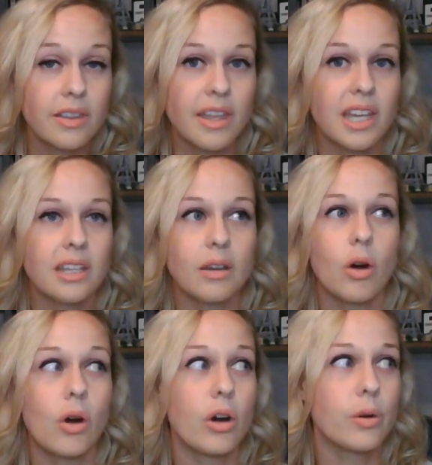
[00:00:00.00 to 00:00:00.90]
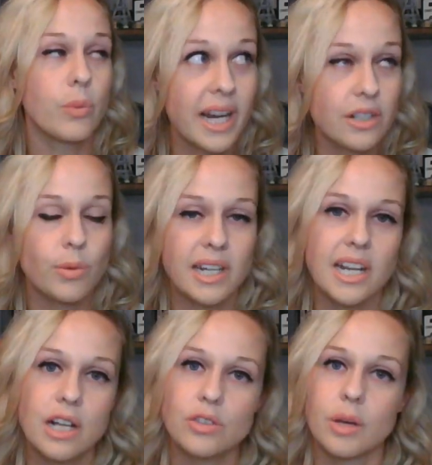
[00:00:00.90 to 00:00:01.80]
They are ranked right
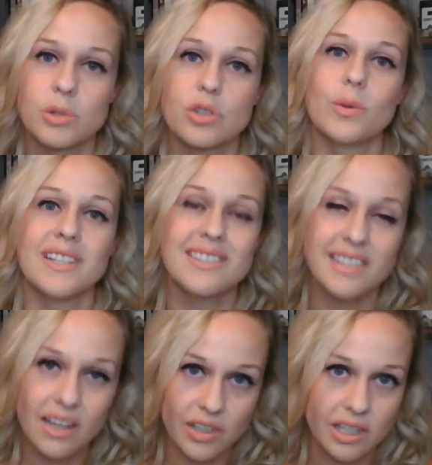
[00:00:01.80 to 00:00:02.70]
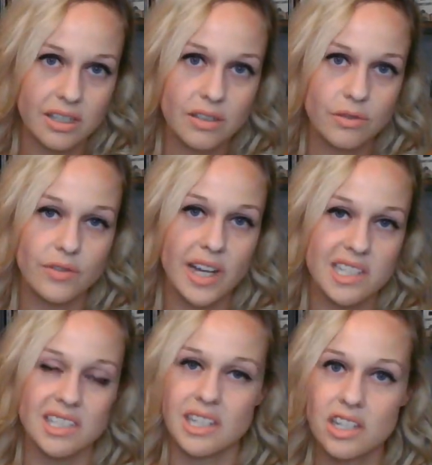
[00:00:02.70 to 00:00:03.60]
now number 27 for
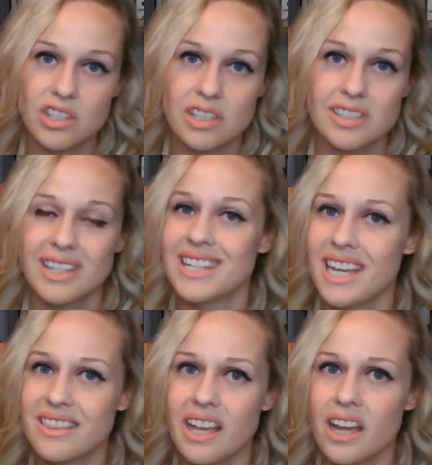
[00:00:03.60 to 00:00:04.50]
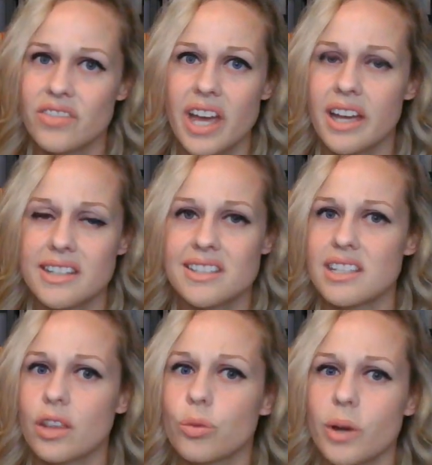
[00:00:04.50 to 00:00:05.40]
vaccinations, yet they have the highest
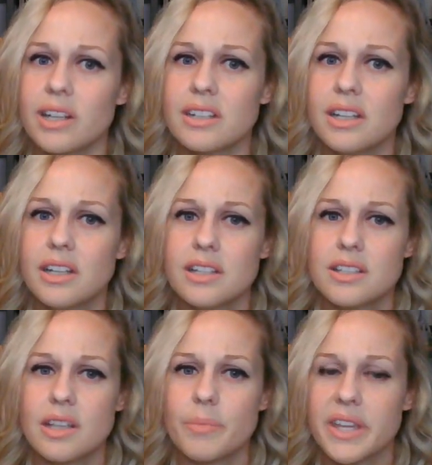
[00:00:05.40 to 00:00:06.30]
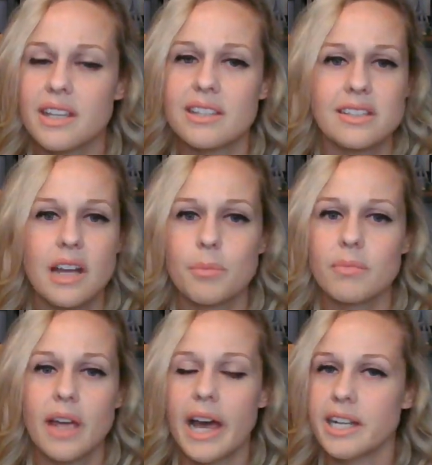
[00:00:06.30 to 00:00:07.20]
death rate. Something is not
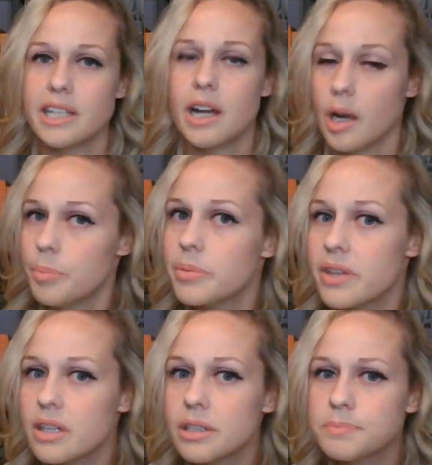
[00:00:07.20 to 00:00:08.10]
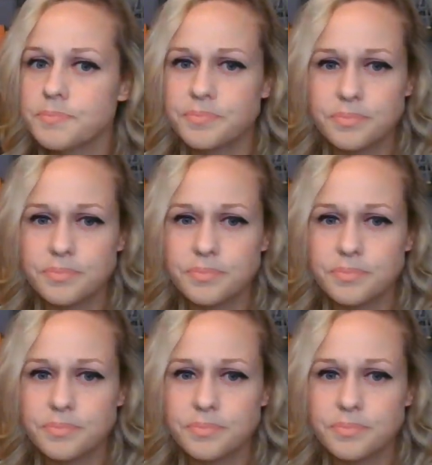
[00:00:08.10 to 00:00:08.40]
adding up there.